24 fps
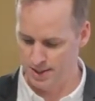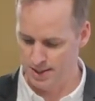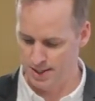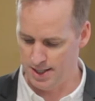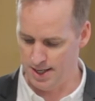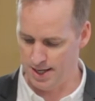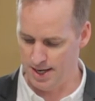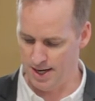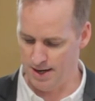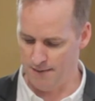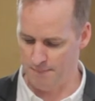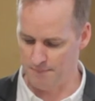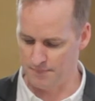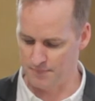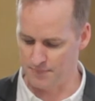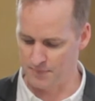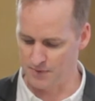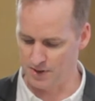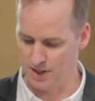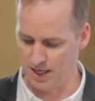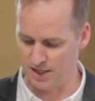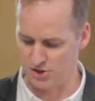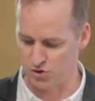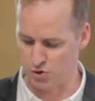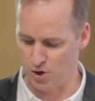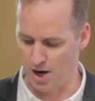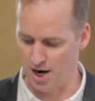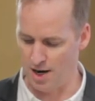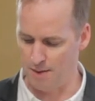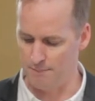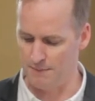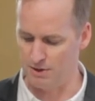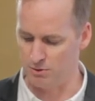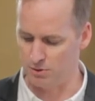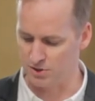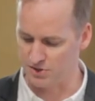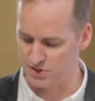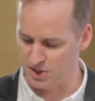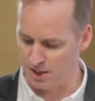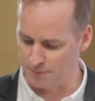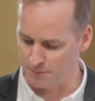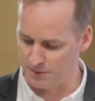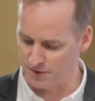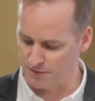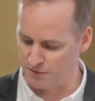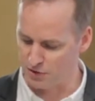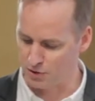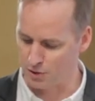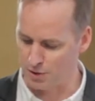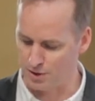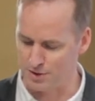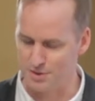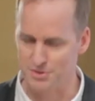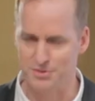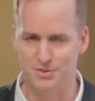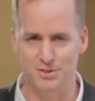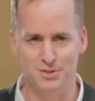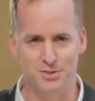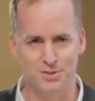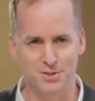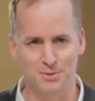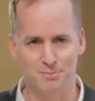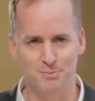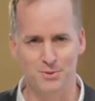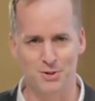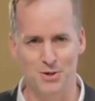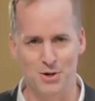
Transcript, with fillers: Um, I try and be receptive to criticism,